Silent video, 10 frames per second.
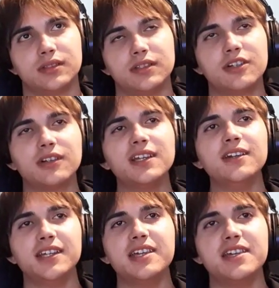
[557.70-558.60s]
There
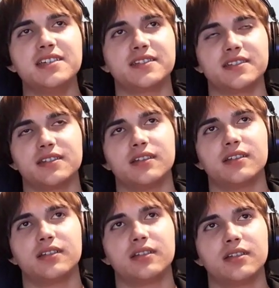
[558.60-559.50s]
clearly is.
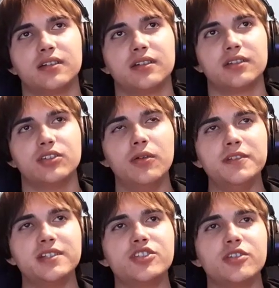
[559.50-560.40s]
You
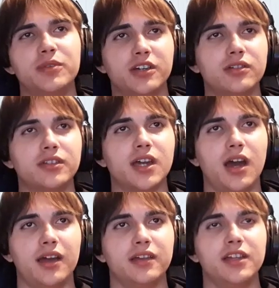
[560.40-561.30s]
obviously should be a good
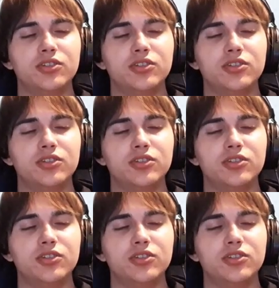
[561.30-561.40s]
guy.